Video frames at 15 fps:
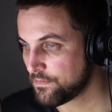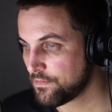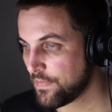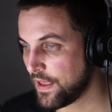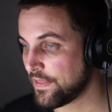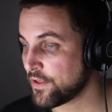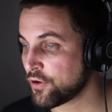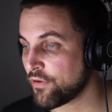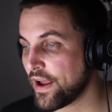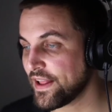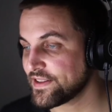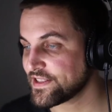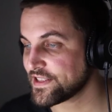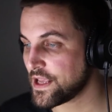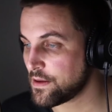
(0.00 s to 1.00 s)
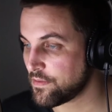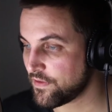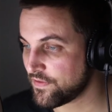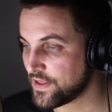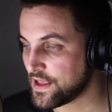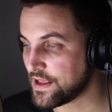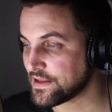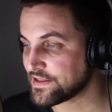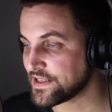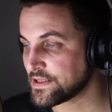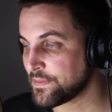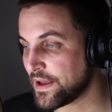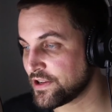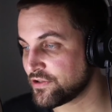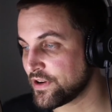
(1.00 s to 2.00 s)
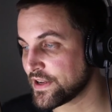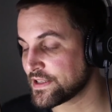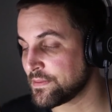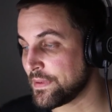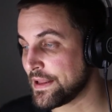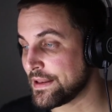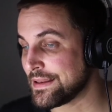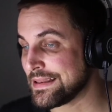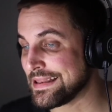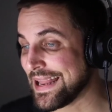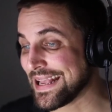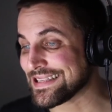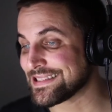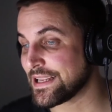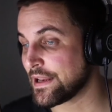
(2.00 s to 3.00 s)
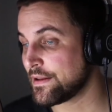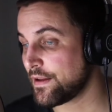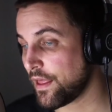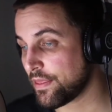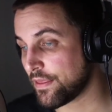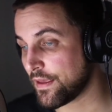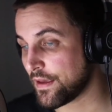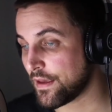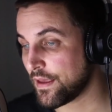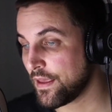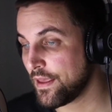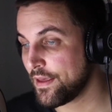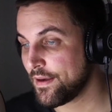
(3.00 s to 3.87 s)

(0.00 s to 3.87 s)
In the grand scheme of things, these metrics mean next to nothing